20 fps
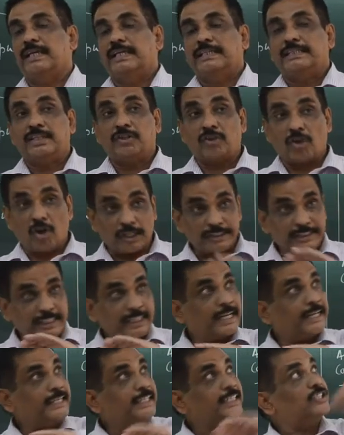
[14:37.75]
The rocks are
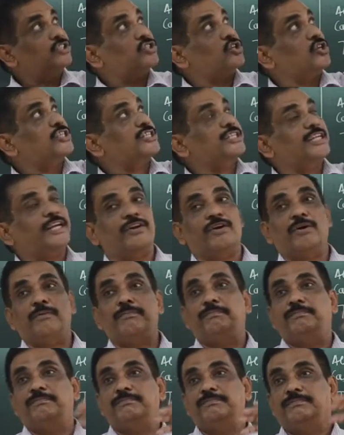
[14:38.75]
getting thrusted off.
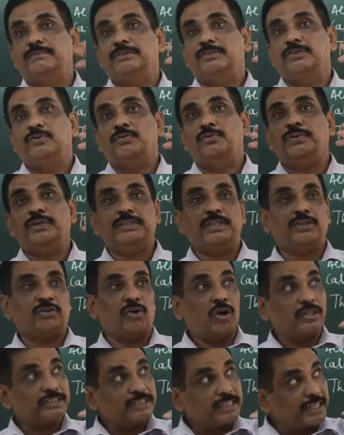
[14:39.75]
When the
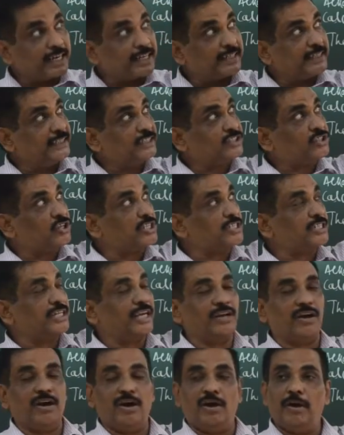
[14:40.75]
rocks are getting thrusted
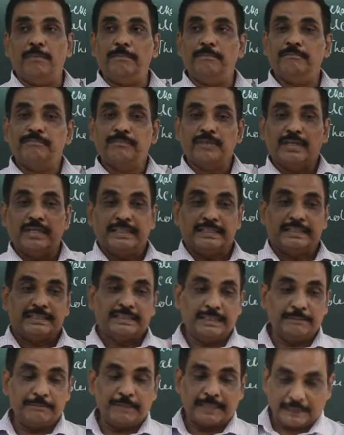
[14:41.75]
off,
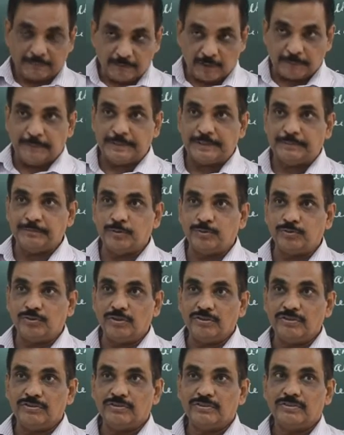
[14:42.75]
the metamorphism,
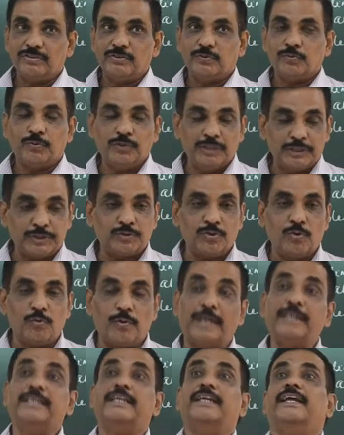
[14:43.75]
will show
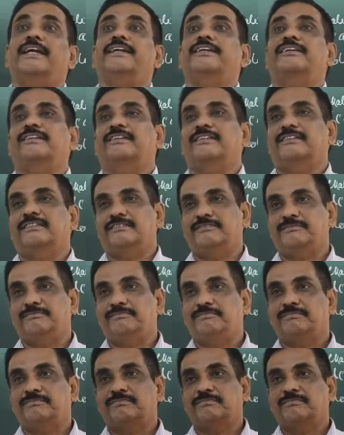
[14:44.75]
one character.
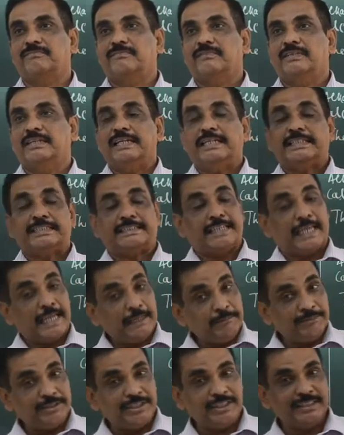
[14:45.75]

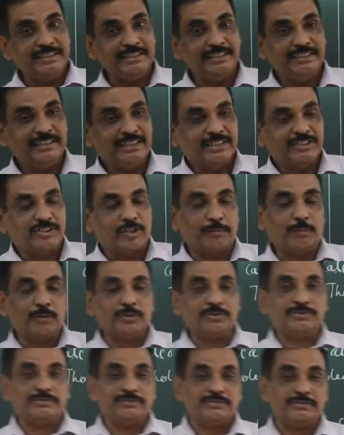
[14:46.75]
Same thing, suppose
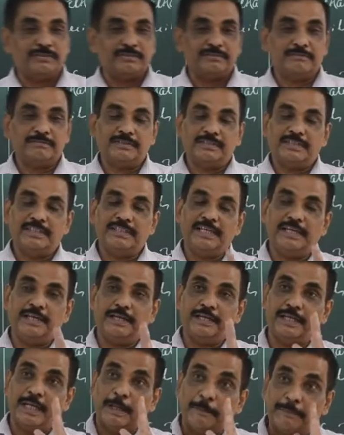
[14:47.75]
in
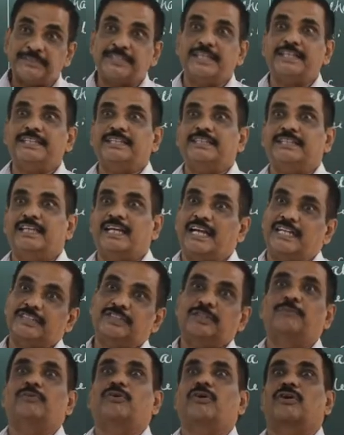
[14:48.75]
a rift setting there are
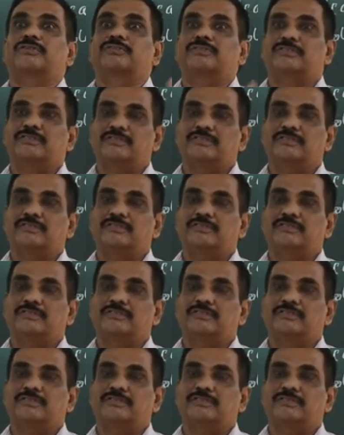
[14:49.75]
some rocks.